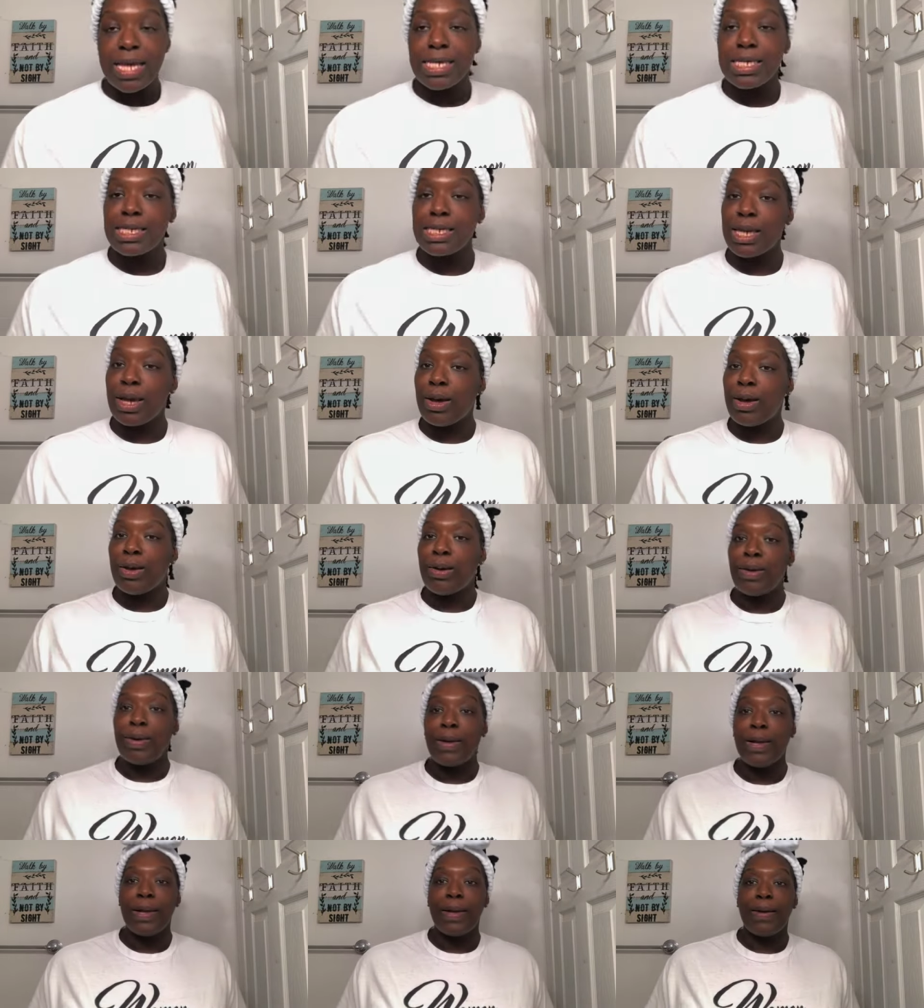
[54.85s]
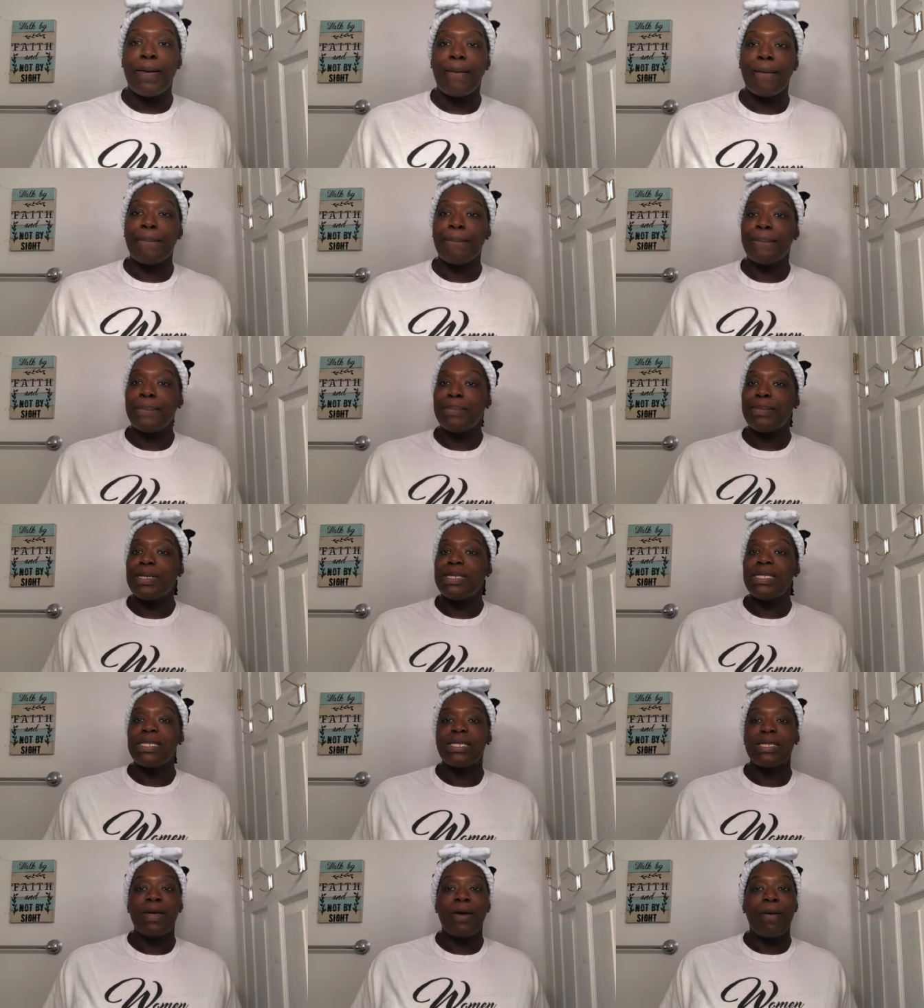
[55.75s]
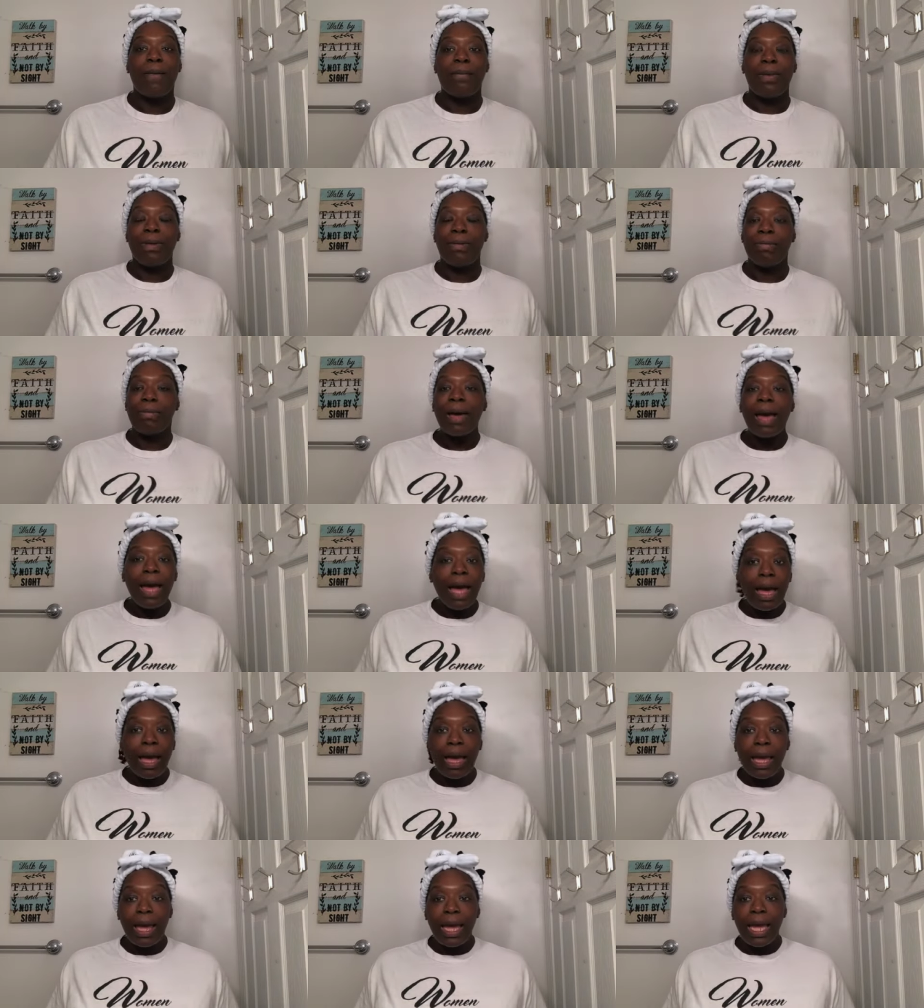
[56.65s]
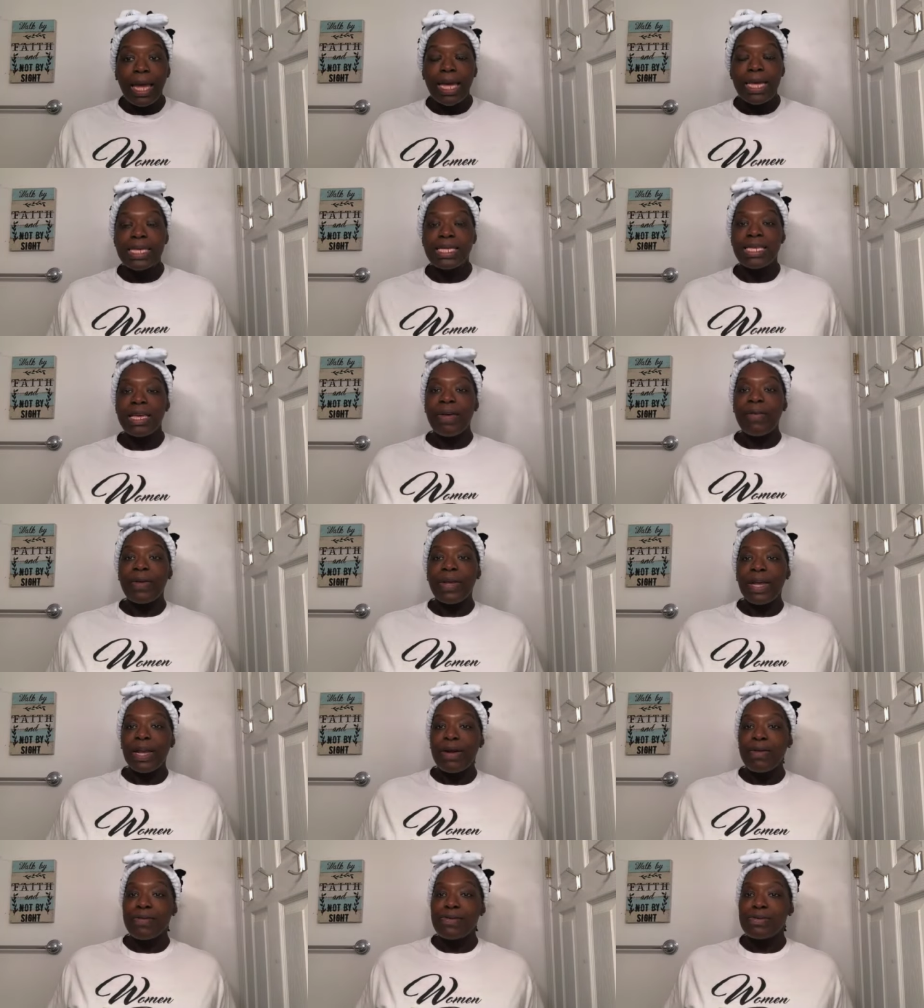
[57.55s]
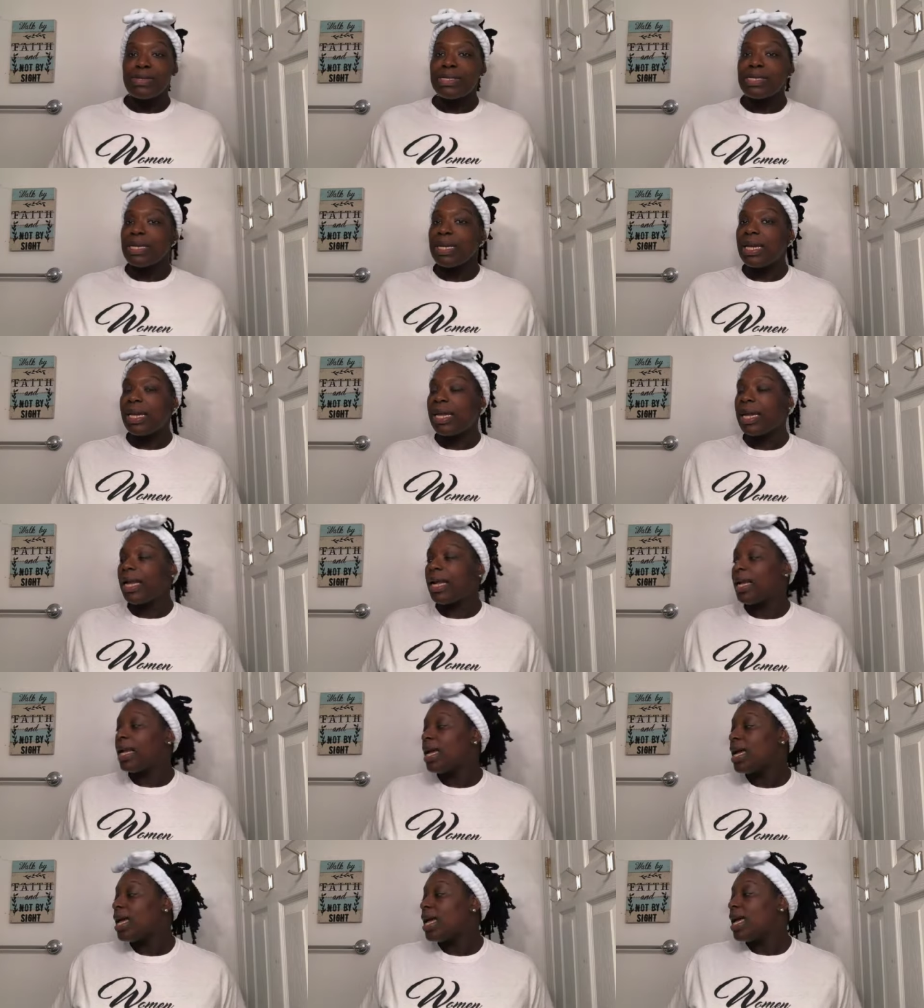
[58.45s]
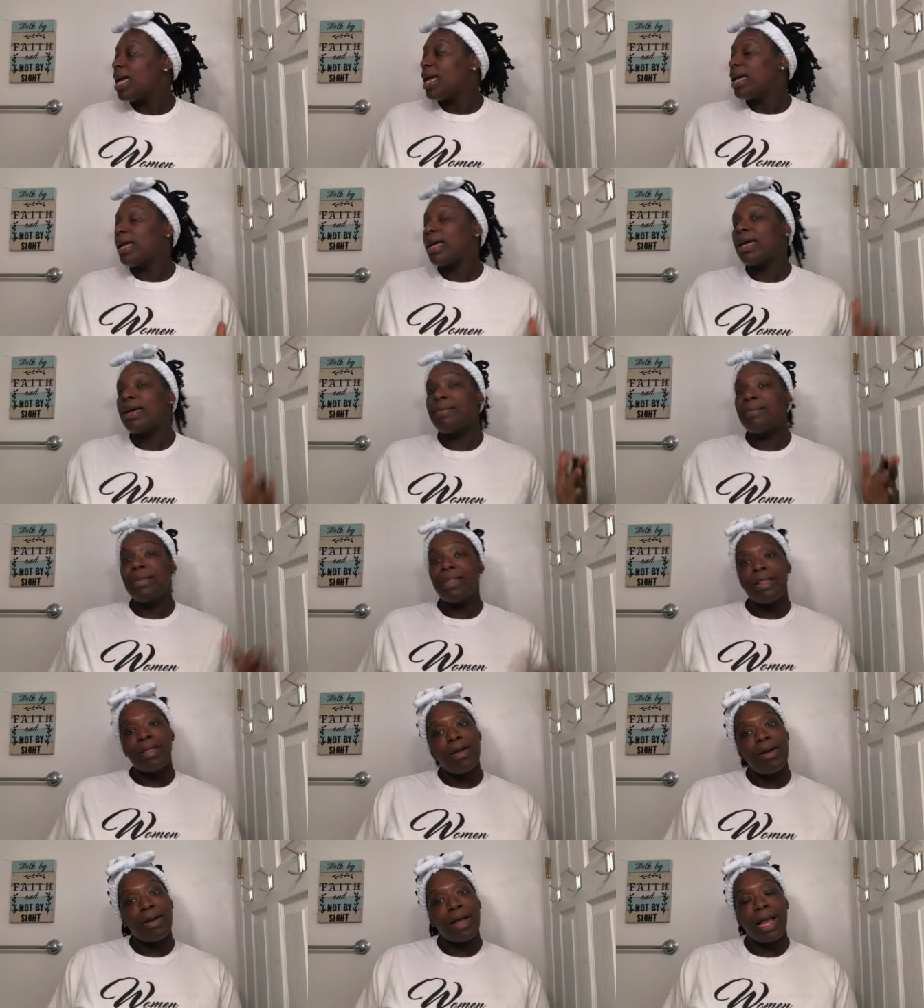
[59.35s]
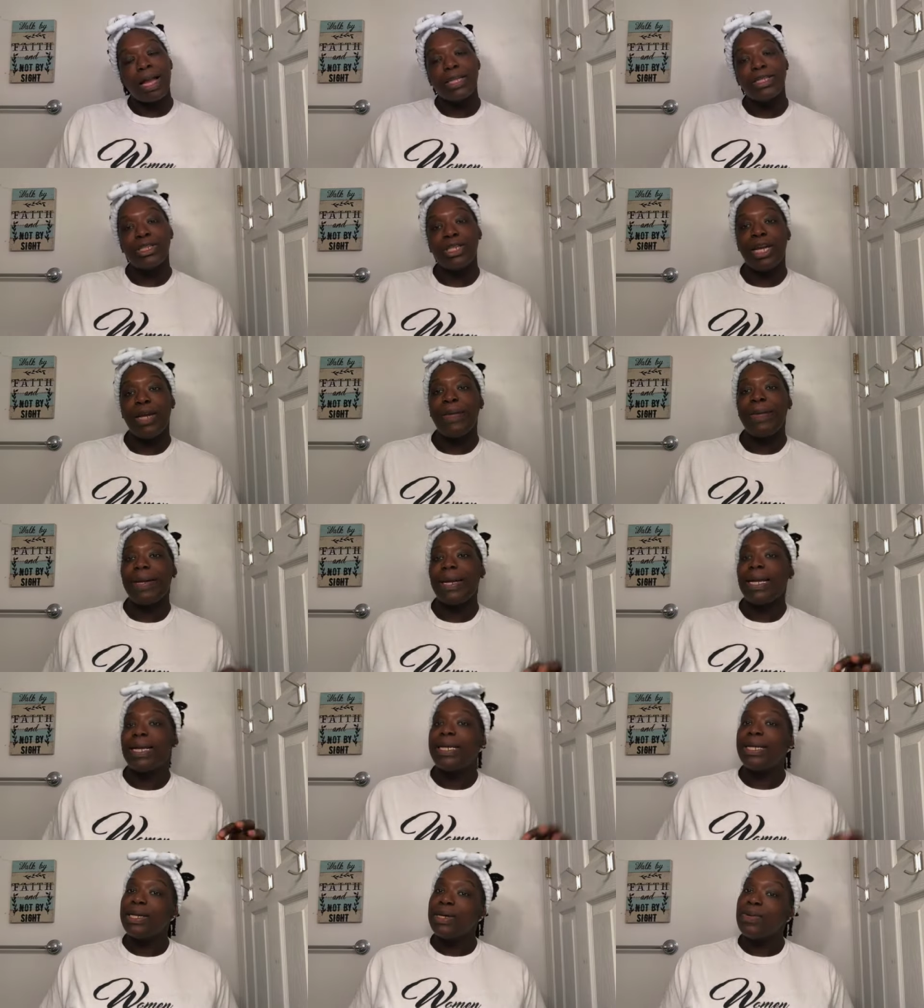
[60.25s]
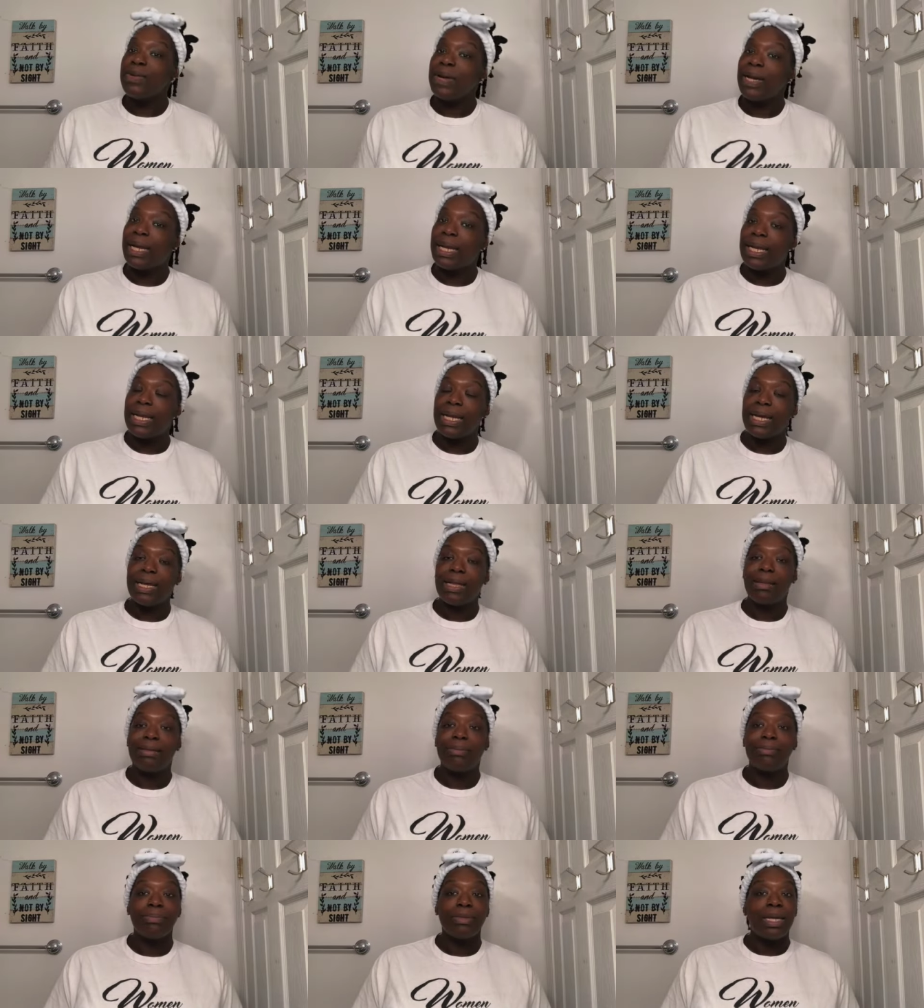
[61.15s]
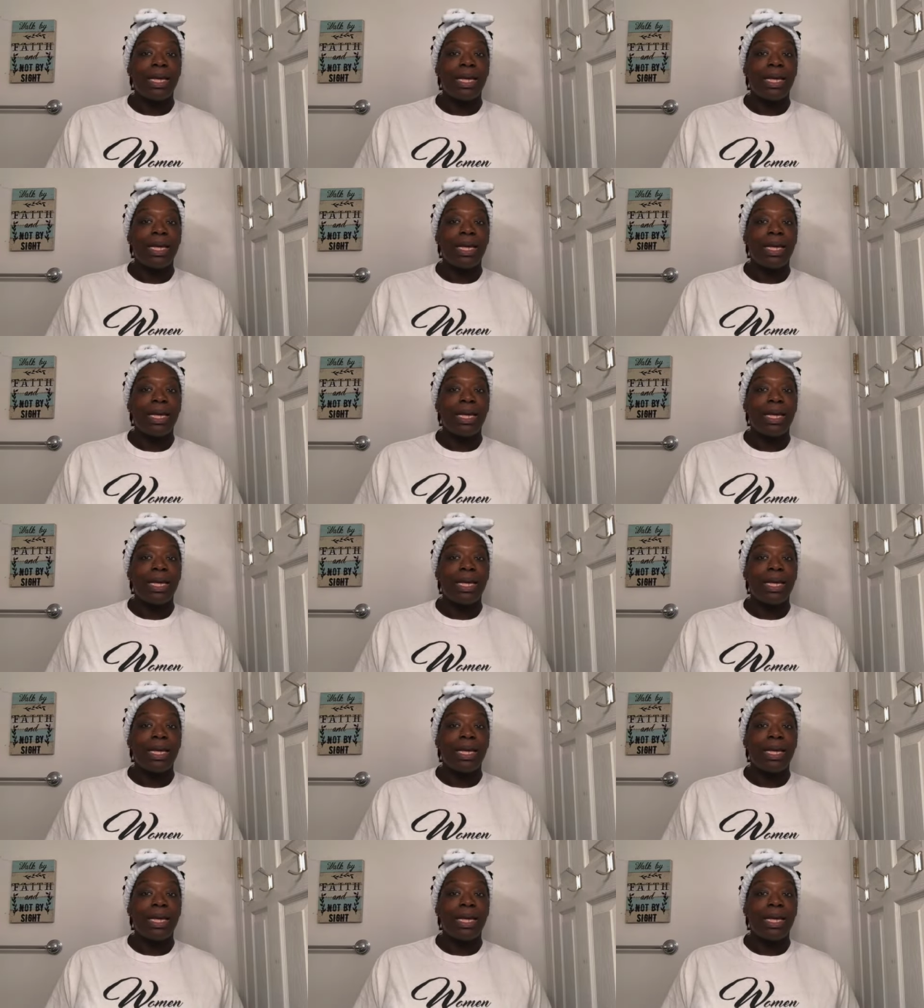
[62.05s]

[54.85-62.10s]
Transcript: So um, this is going to be my self-care routine. Come along, I can show you what I do, and um,